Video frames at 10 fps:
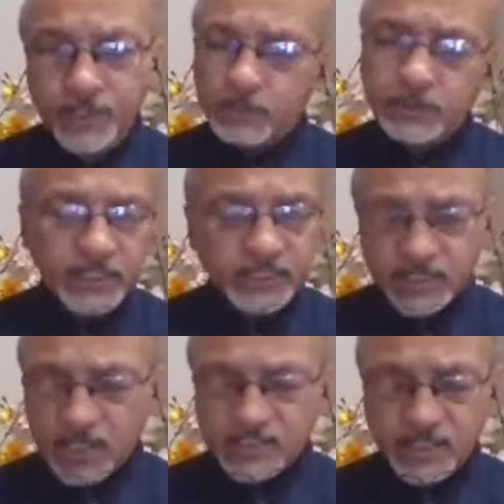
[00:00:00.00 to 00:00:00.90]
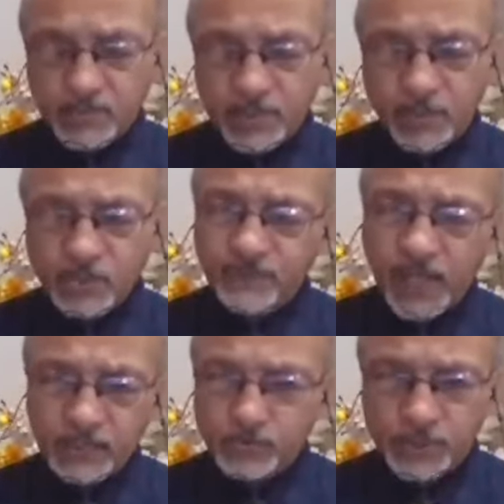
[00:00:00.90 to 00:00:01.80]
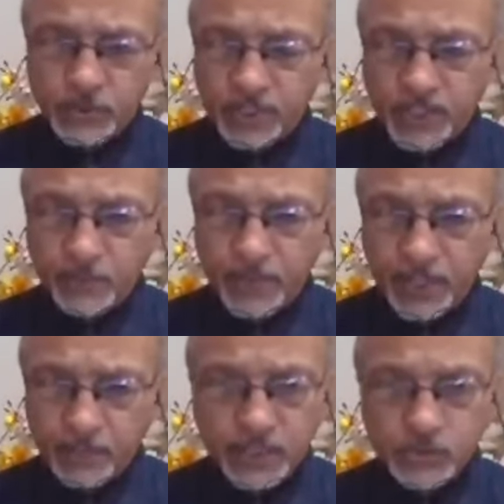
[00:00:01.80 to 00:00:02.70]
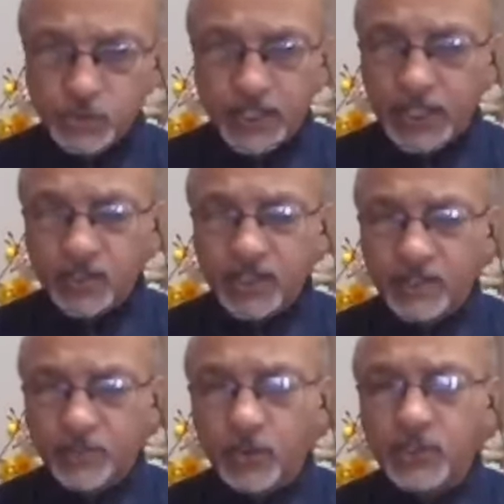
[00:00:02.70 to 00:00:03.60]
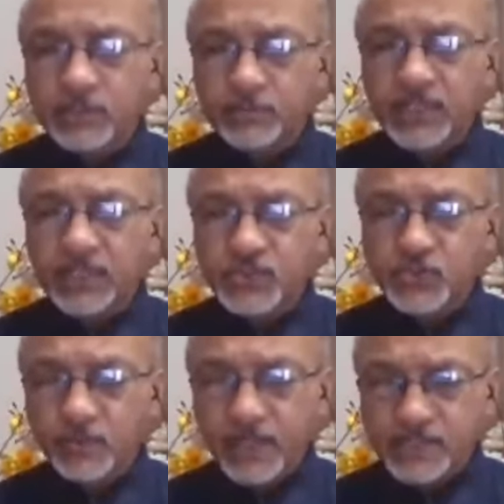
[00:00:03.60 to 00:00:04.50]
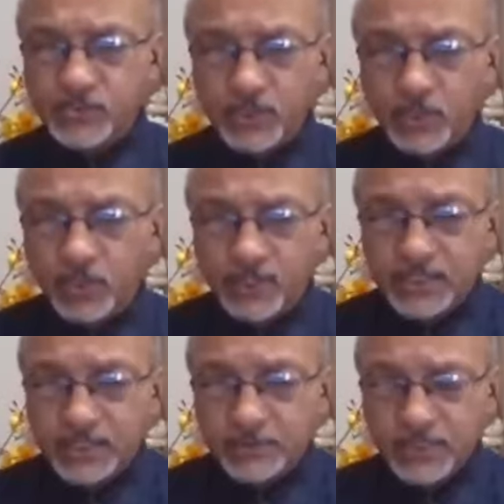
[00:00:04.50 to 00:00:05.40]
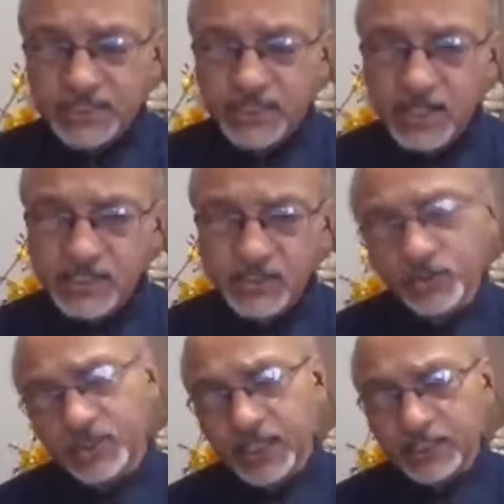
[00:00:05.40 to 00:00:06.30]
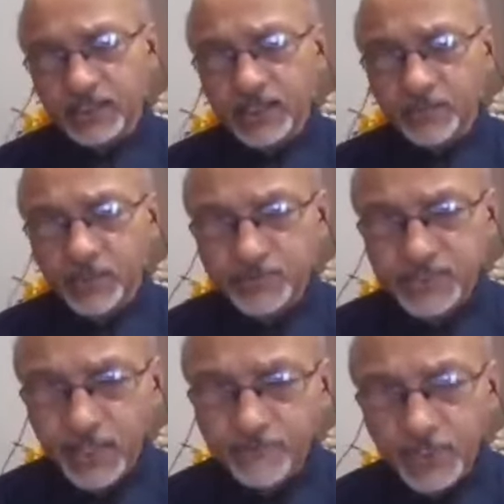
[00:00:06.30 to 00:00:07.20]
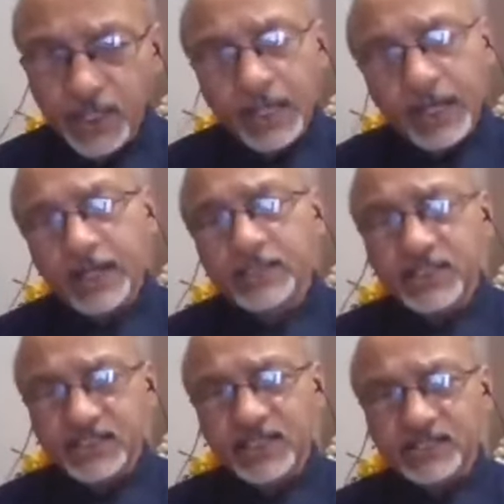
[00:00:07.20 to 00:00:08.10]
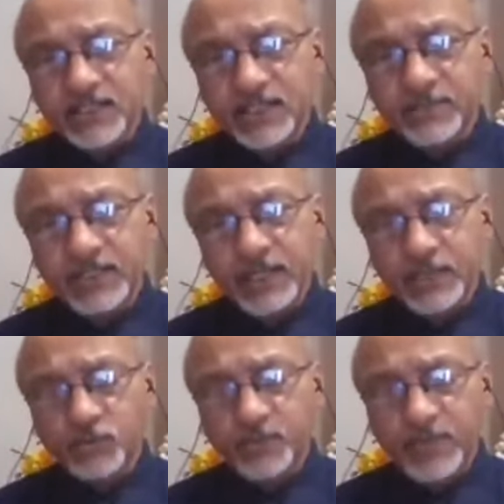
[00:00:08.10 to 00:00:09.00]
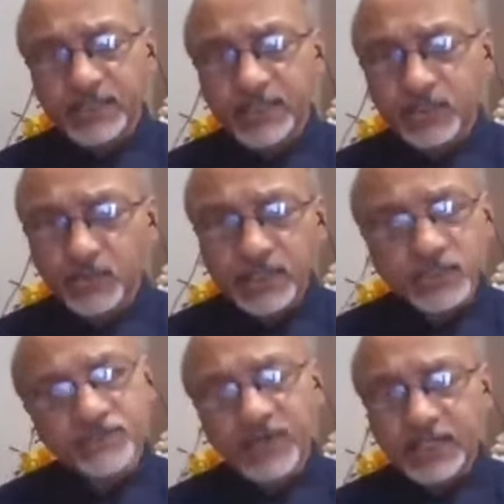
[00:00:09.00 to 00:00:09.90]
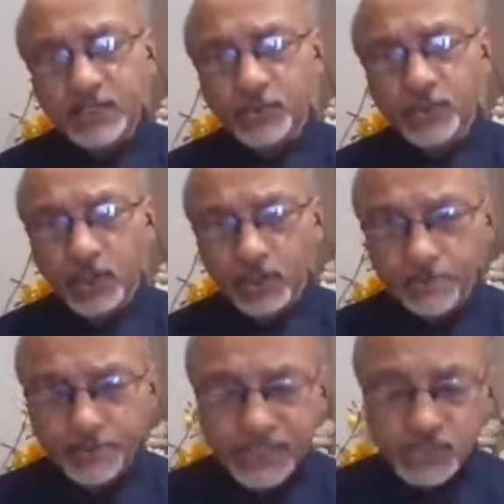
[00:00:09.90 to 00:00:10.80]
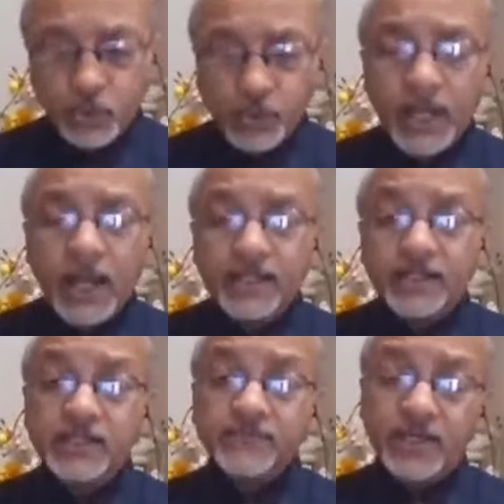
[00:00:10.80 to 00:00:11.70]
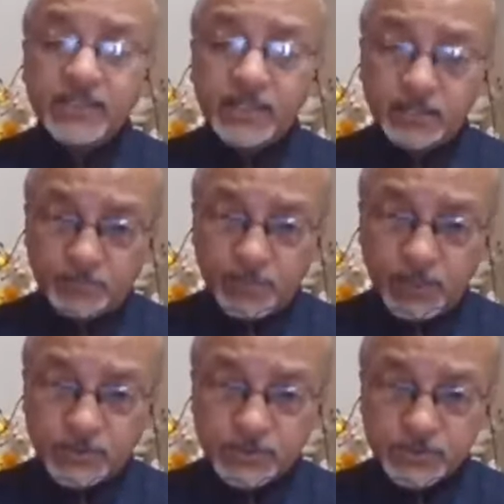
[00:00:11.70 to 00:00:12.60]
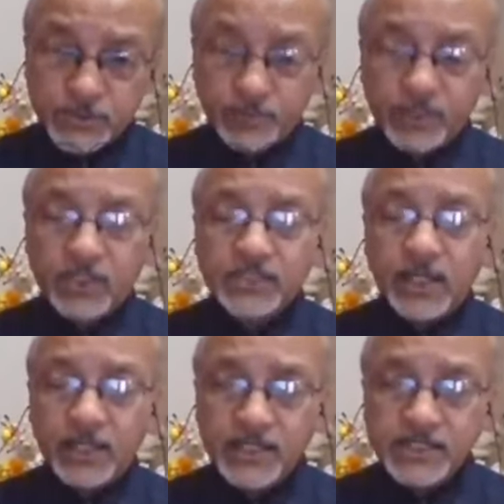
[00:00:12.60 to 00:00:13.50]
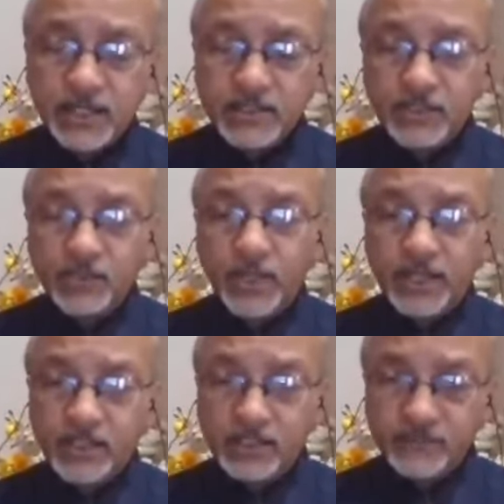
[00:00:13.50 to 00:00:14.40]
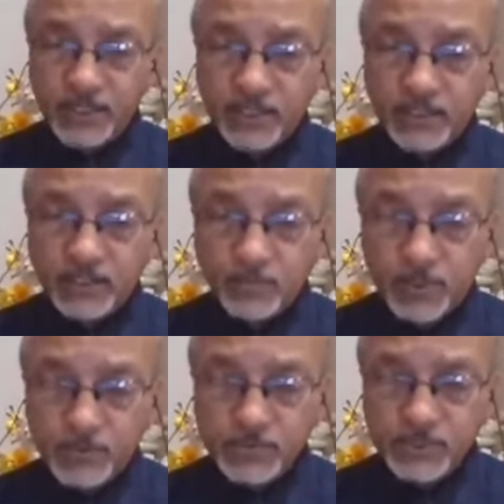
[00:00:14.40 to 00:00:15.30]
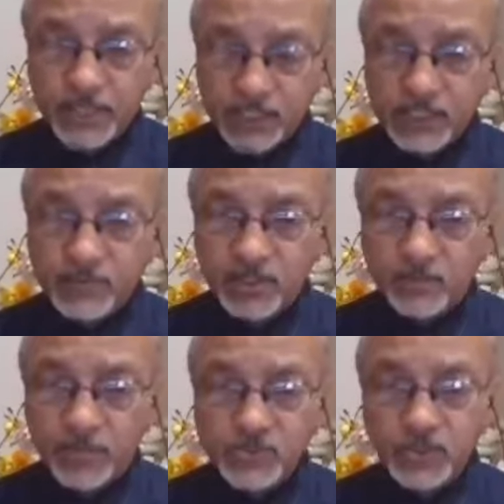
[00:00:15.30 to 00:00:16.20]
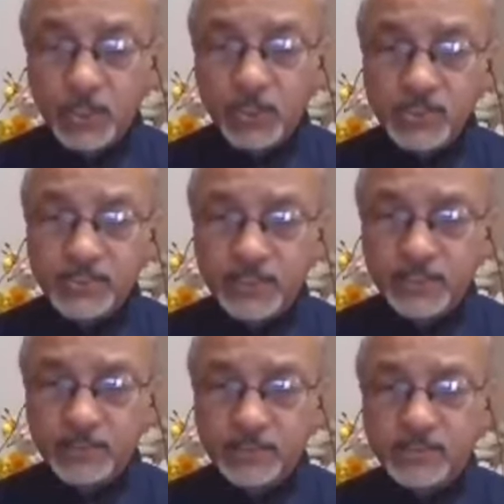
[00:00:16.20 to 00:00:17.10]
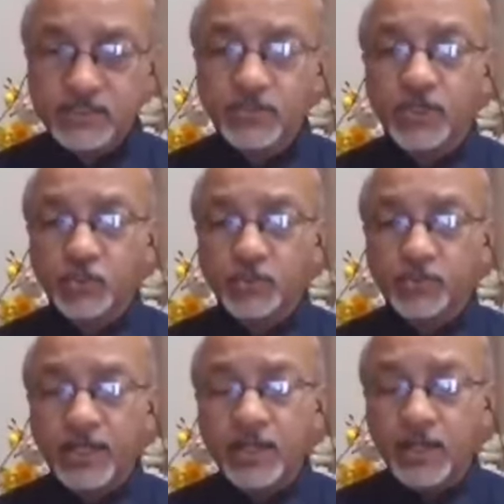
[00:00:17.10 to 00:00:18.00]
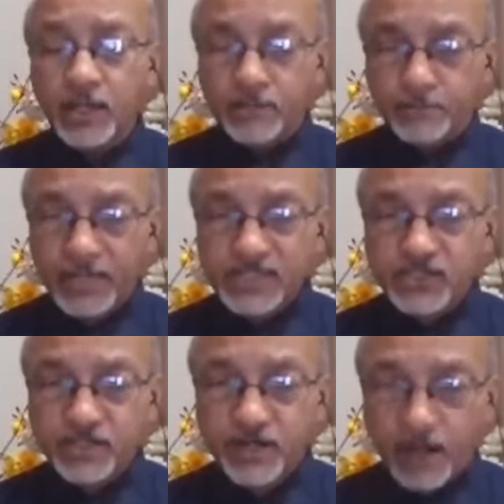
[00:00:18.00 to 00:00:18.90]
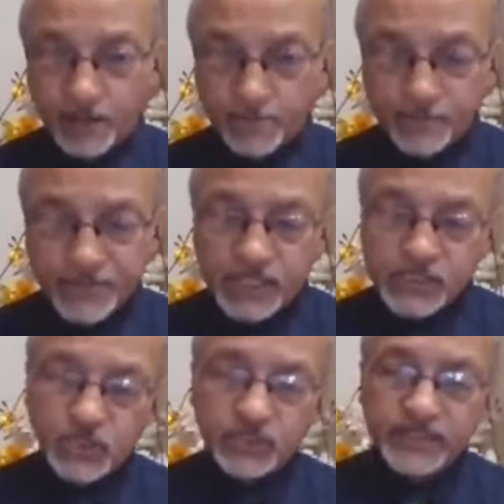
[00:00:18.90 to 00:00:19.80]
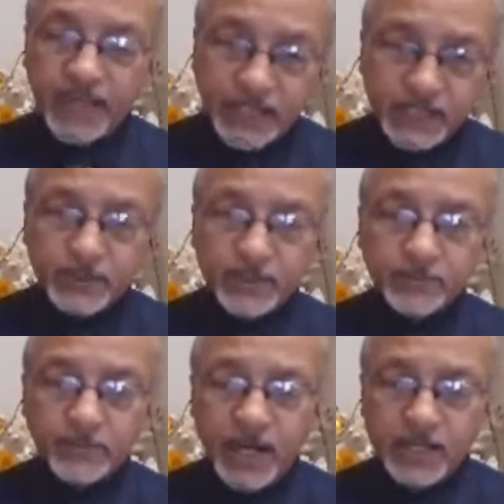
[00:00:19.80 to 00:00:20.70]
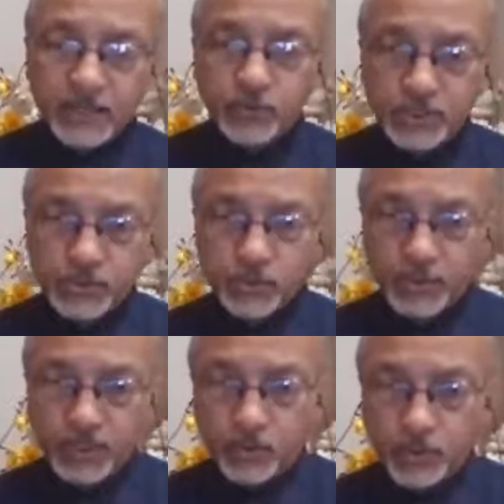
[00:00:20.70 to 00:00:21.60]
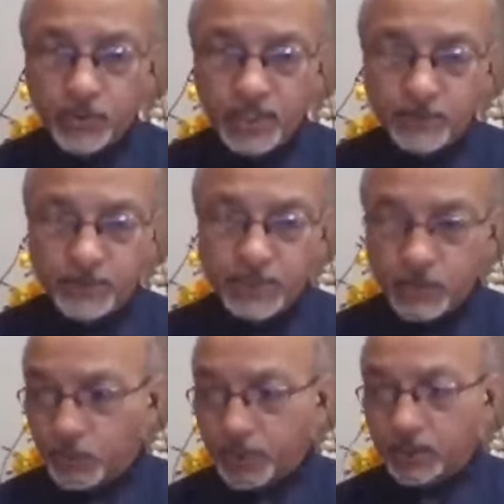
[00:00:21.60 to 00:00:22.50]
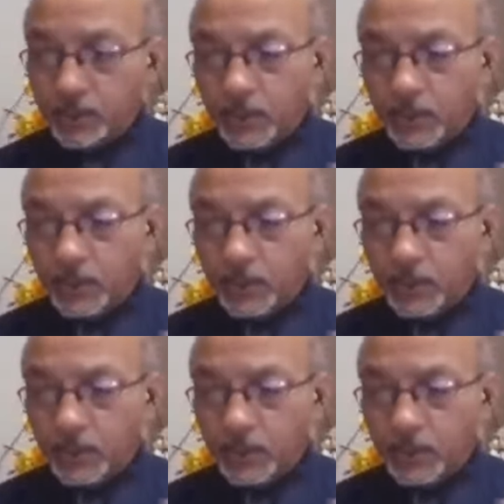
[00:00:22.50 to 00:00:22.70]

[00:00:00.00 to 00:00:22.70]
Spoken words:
They charge some amount, fine, we can pay, because we cannot have all the big instruments, we don't have that much grant, so we take the help of SAFE, and they charge a little bit and we pay that one. So finally we got. So we identify the compounds. So because unless until you identify the compounds, active compounds, you cannot say that this is going to be a best drug. So that part which we have been doing,